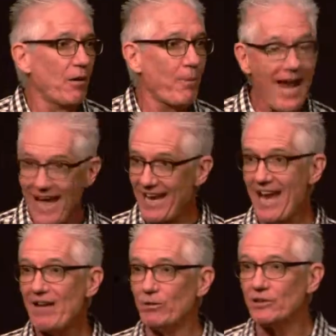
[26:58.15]
Pat
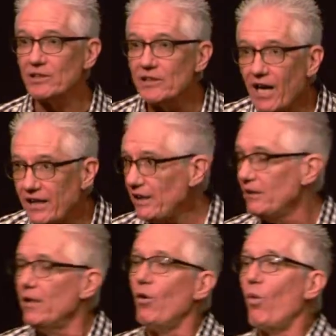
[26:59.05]
Anders, this guy, he
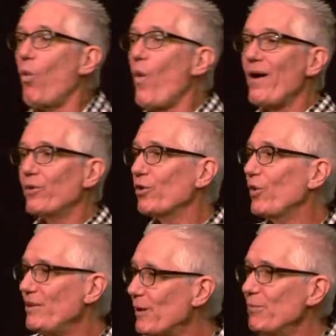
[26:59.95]
went with,
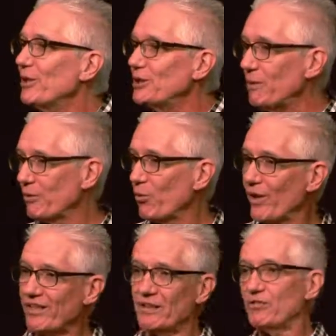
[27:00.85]
he's been a missionary with
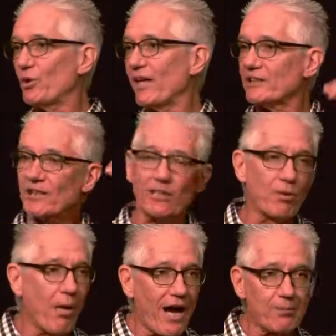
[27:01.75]
Wycliffe, translated the
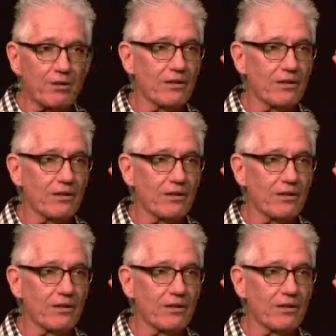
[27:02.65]
Bible